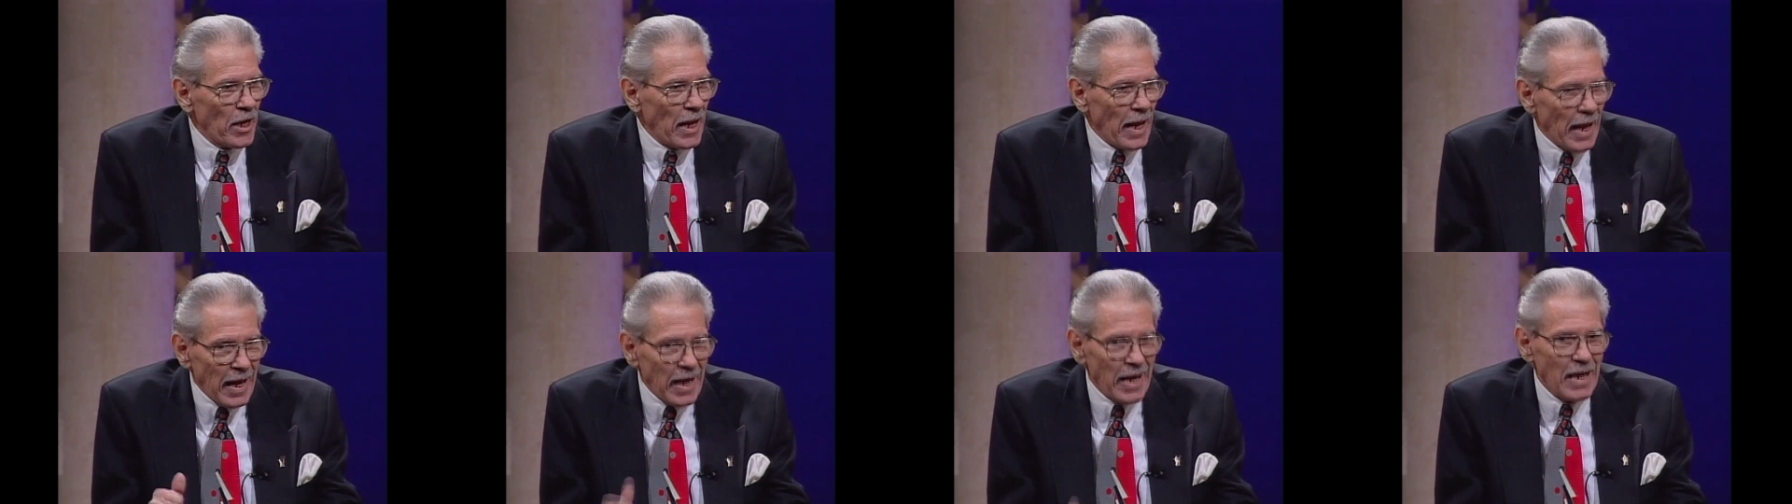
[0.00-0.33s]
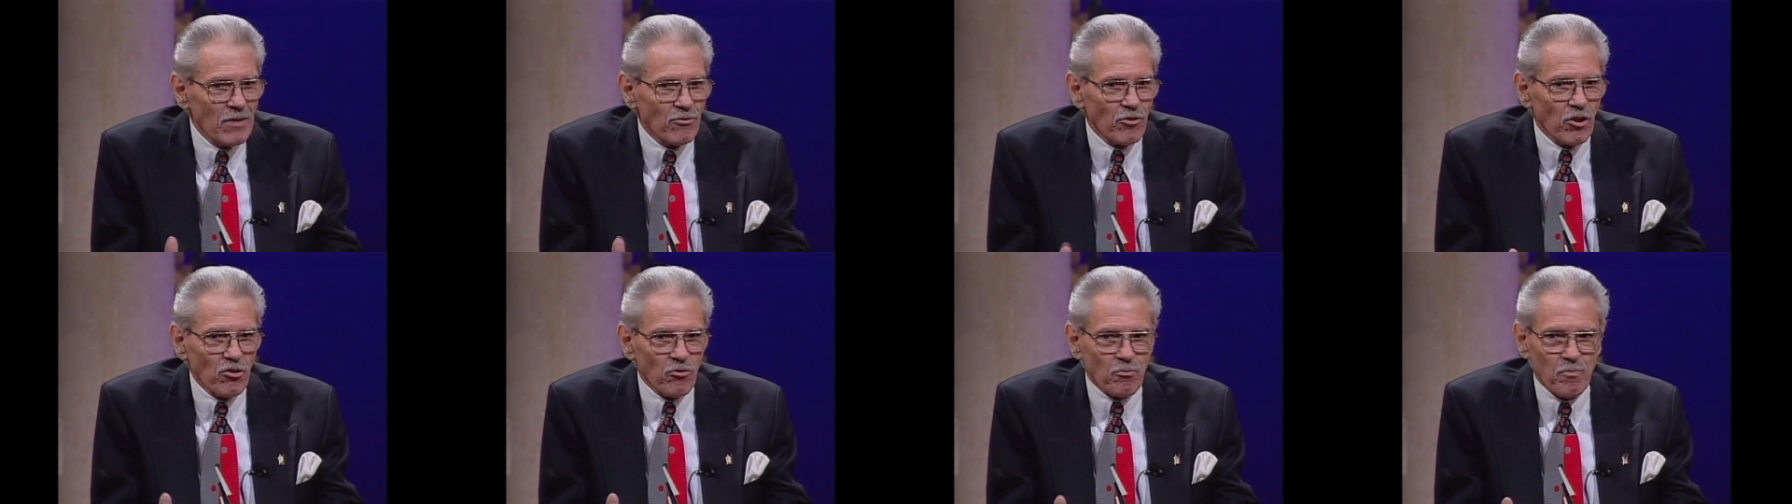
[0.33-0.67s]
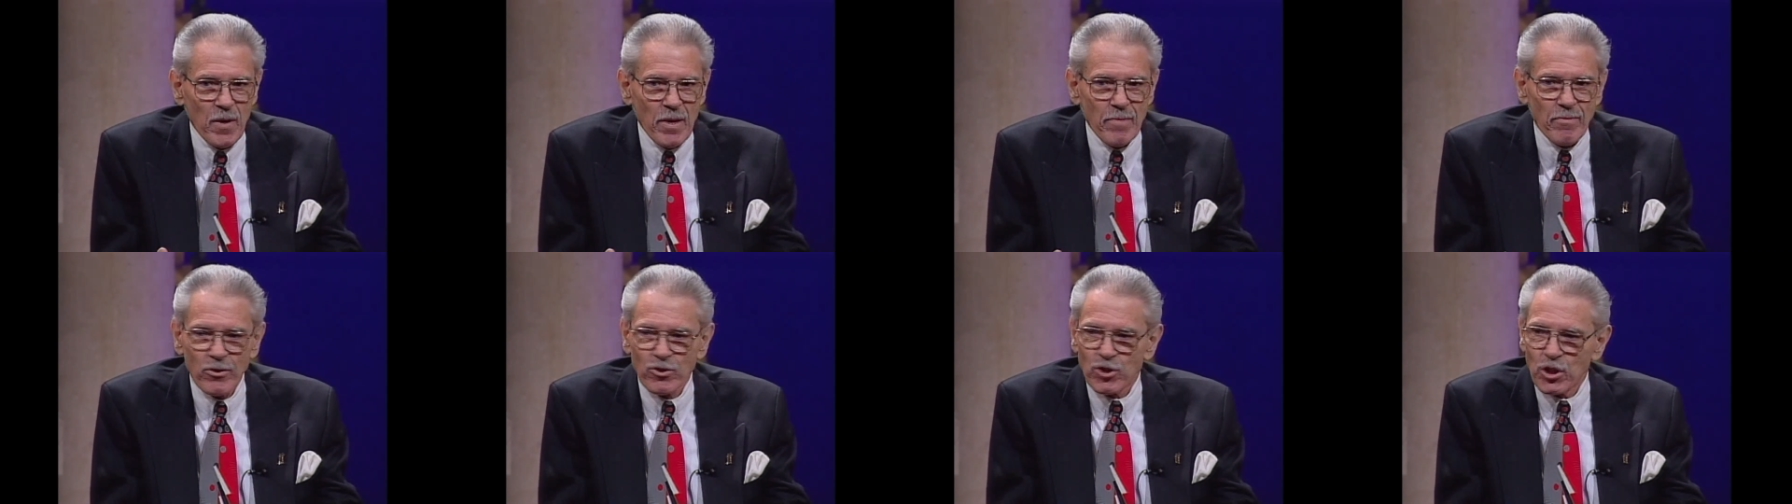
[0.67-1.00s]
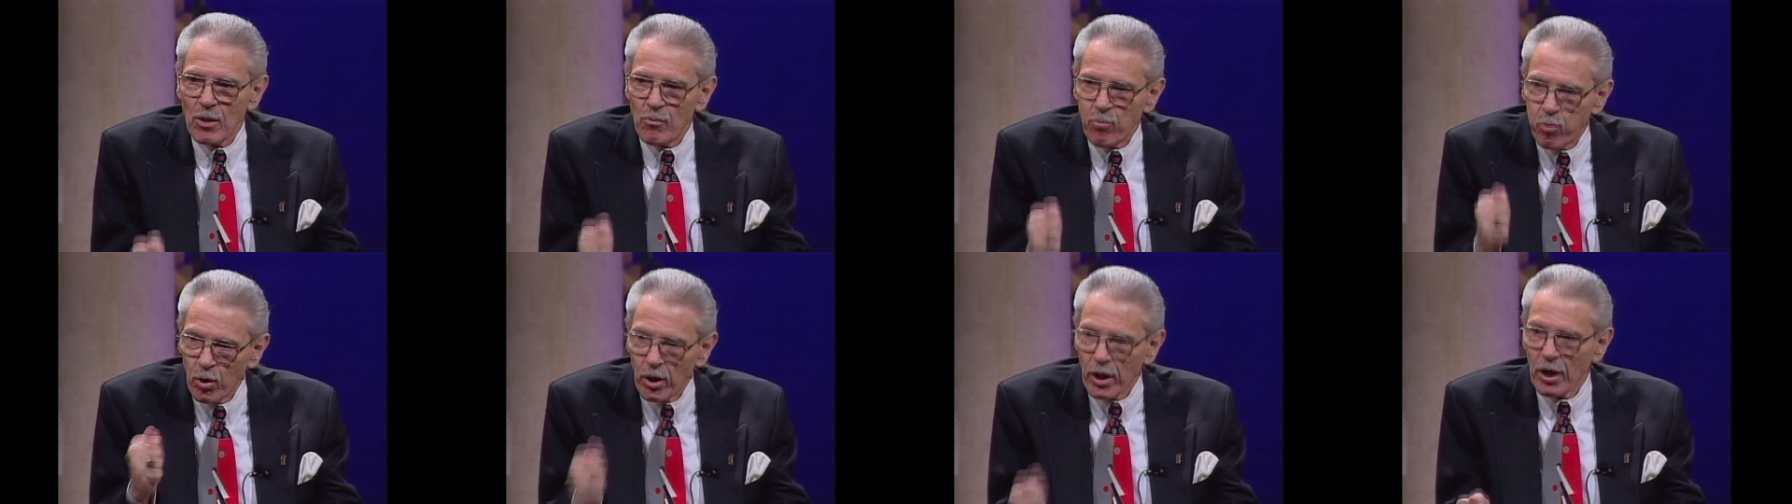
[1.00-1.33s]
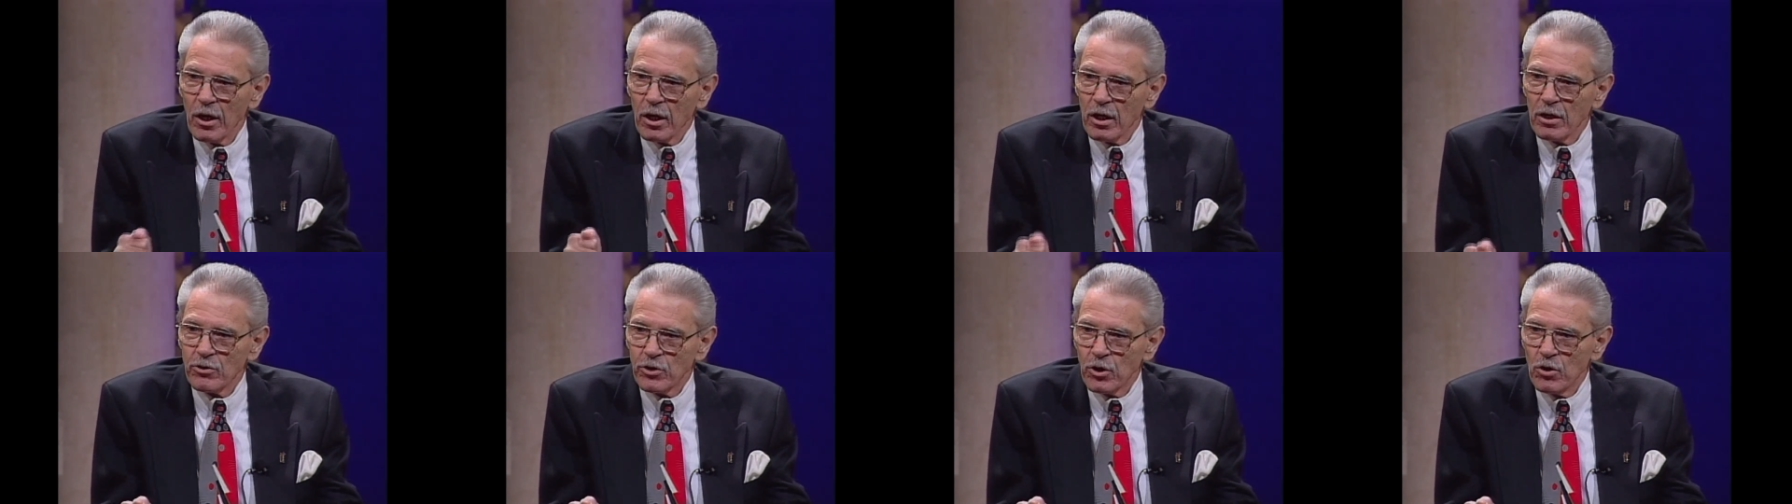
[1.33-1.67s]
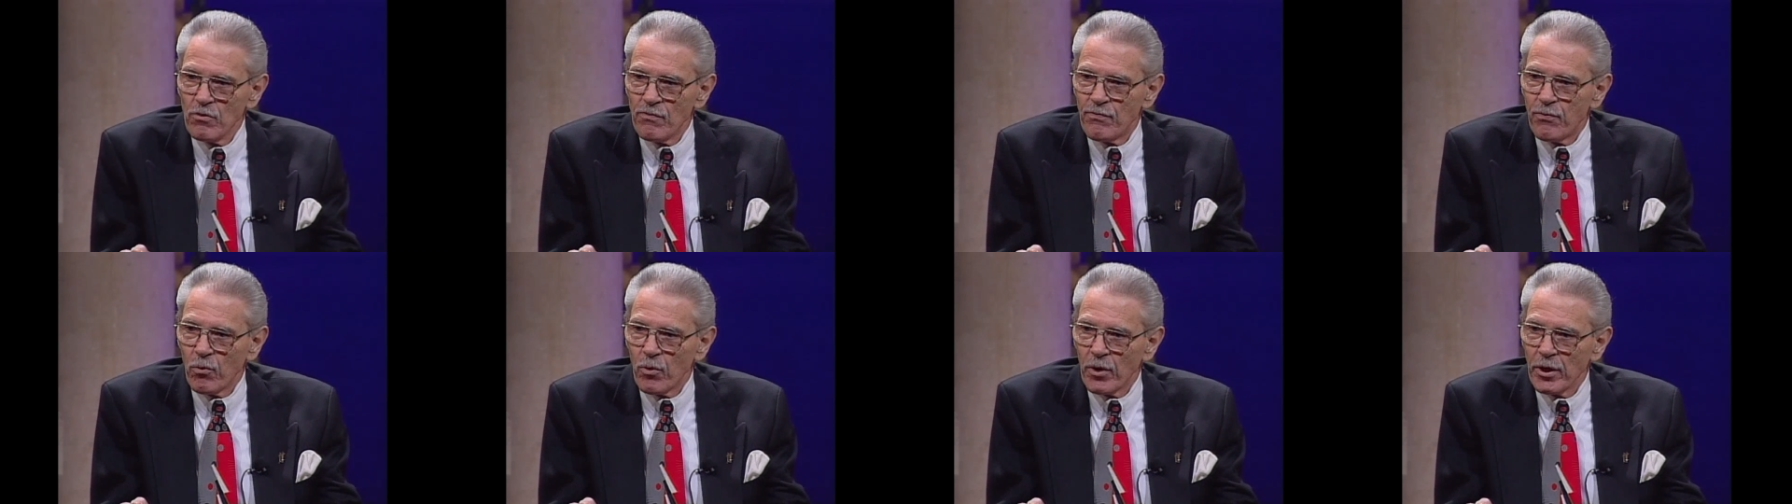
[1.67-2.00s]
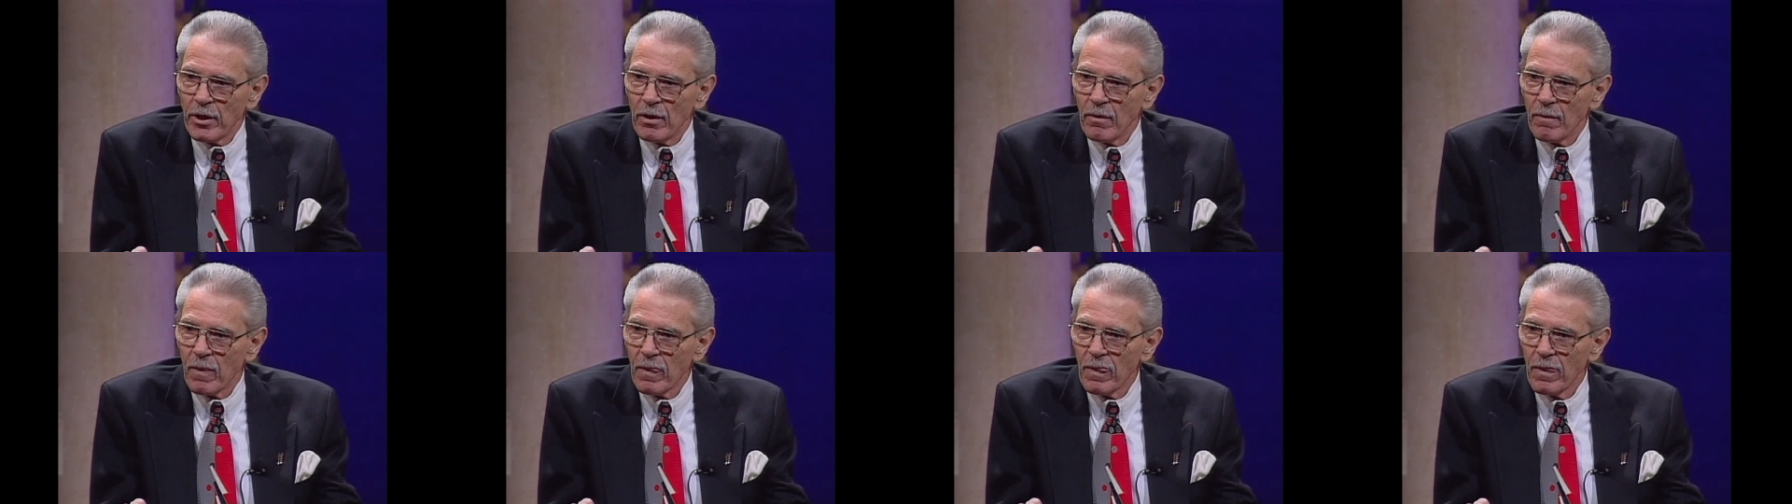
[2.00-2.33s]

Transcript: has this membership. What it'll do for you.